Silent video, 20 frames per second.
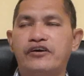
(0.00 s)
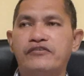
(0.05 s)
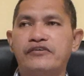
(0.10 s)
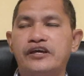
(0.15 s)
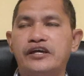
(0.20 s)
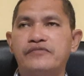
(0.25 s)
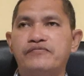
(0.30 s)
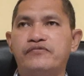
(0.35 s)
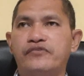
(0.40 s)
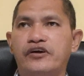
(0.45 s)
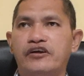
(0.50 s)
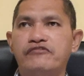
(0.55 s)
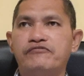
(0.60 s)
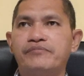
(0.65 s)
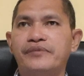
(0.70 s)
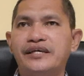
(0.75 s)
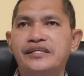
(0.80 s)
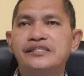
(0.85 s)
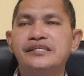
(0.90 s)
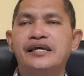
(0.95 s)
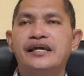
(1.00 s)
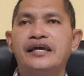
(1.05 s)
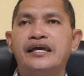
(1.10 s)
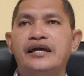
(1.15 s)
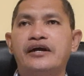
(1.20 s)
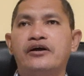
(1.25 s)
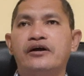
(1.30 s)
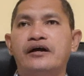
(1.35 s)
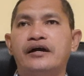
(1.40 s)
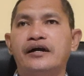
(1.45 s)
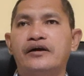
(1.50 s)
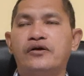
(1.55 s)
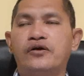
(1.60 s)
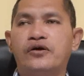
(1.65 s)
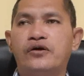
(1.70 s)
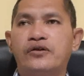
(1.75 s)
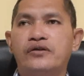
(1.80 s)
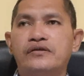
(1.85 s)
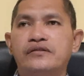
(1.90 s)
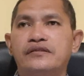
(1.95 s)
involvement,
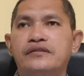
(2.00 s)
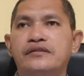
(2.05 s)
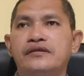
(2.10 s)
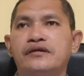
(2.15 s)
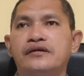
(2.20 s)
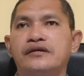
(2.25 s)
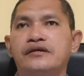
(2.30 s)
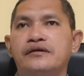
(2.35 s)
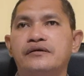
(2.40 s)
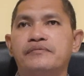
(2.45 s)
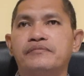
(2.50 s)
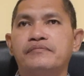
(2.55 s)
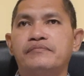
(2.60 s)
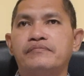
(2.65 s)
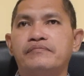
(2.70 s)
or the